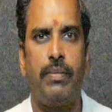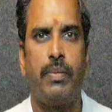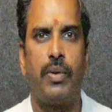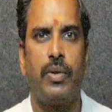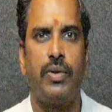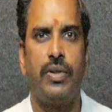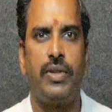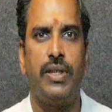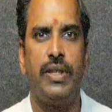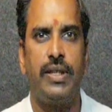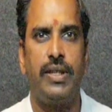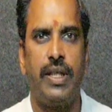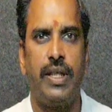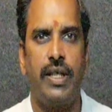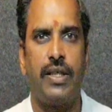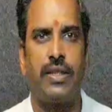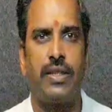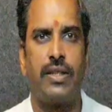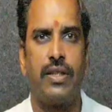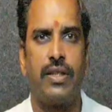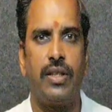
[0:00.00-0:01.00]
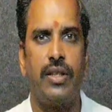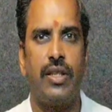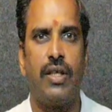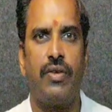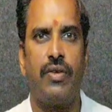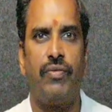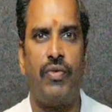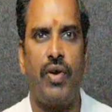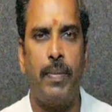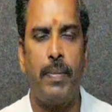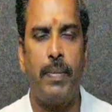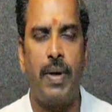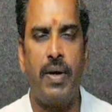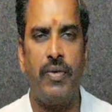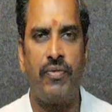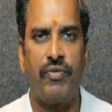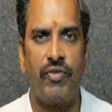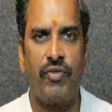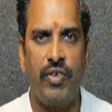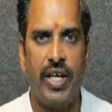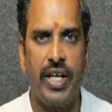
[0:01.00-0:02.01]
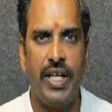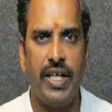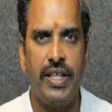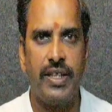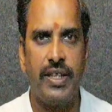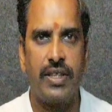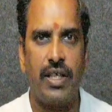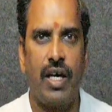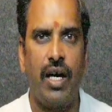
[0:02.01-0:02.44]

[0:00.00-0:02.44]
procedures in the form of queries